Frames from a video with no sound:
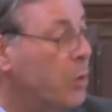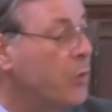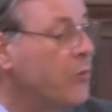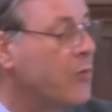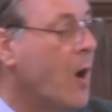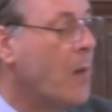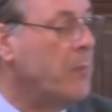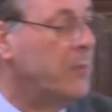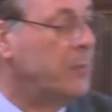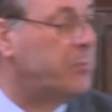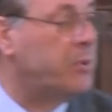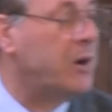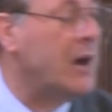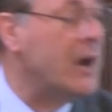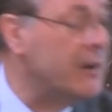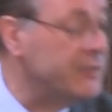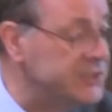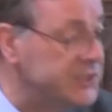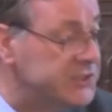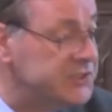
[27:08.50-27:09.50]
the Book of Common
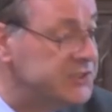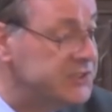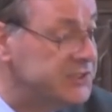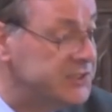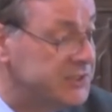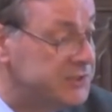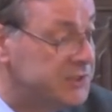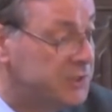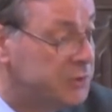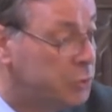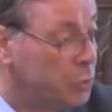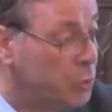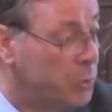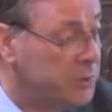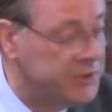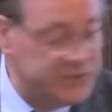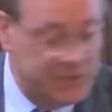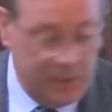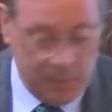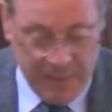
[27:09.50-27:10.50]
Prayer of 1662
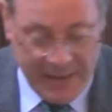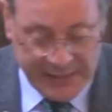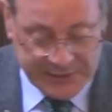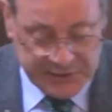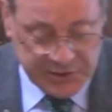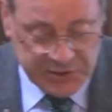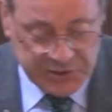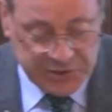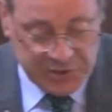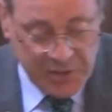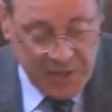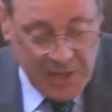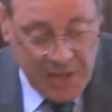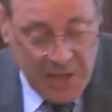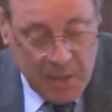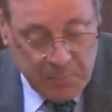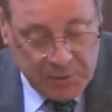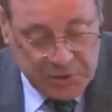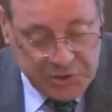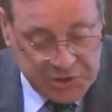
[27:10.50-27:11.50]
in this little passage.
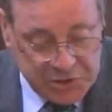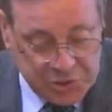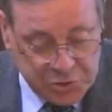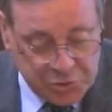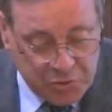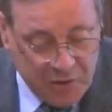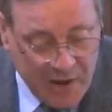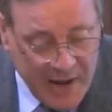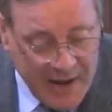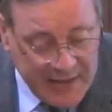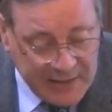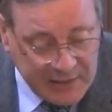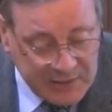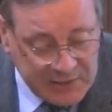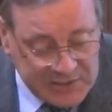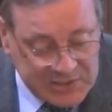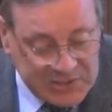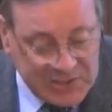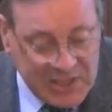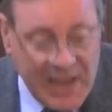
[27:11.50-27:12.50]
But she's trying
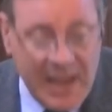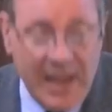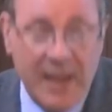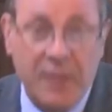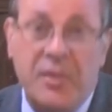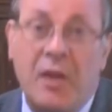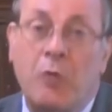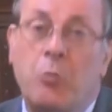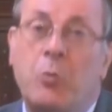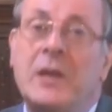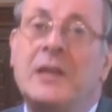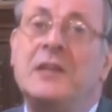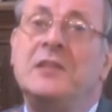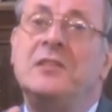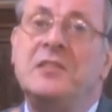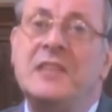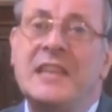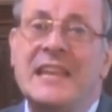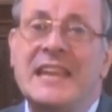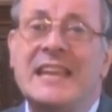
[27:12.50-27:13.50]
to say that we
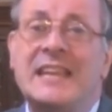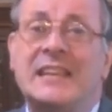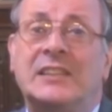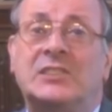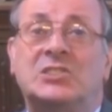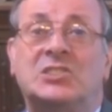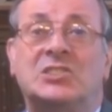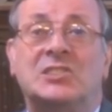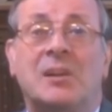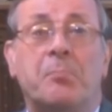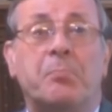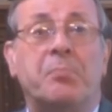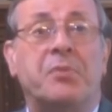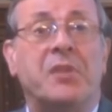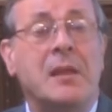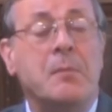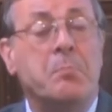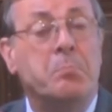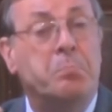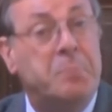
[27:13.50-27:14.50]
need
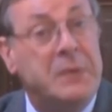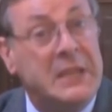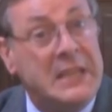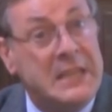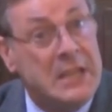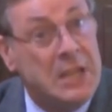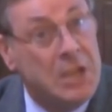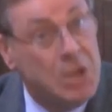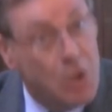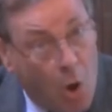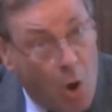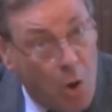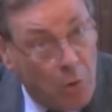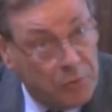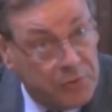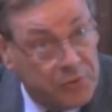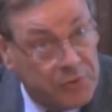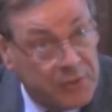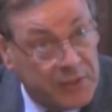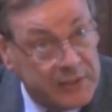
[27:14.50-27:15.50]
something
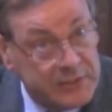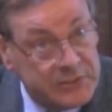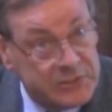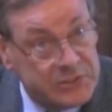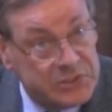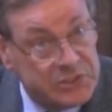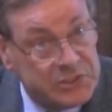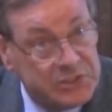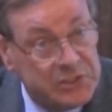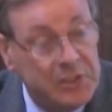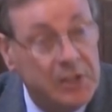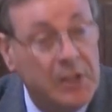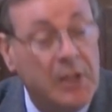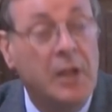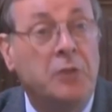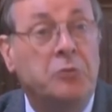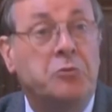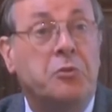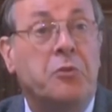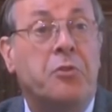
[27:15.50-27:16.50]
beyond us
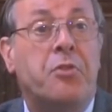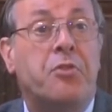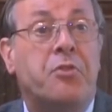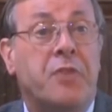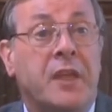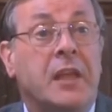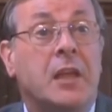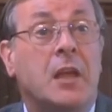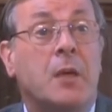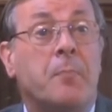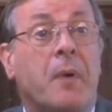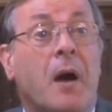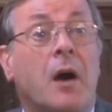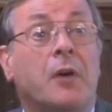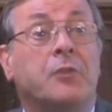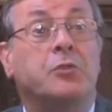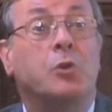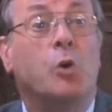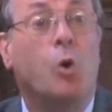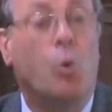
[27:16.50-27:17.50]
to think
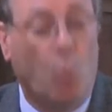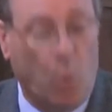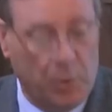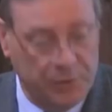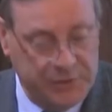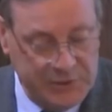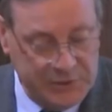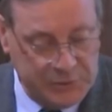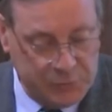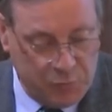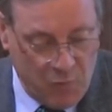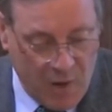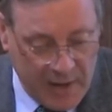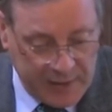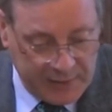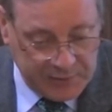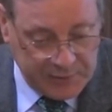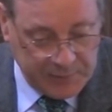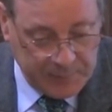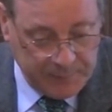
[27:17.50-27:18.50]
about what is
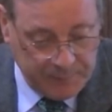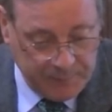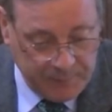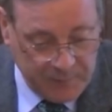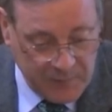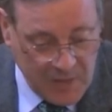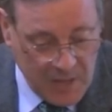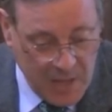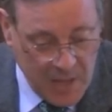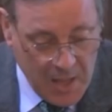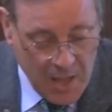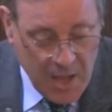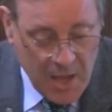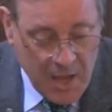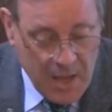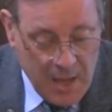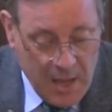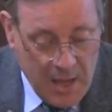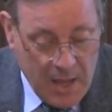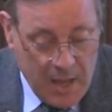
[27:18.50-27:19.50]
right.
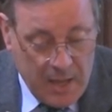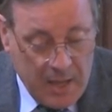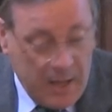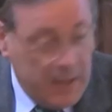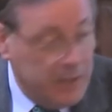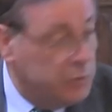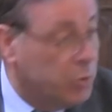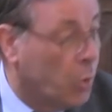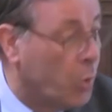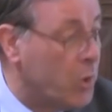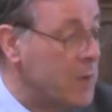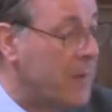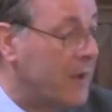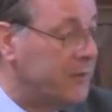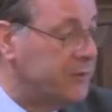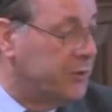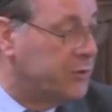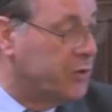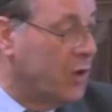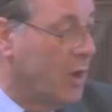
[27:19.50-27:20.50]
Talking
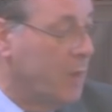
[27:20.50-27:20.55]
about the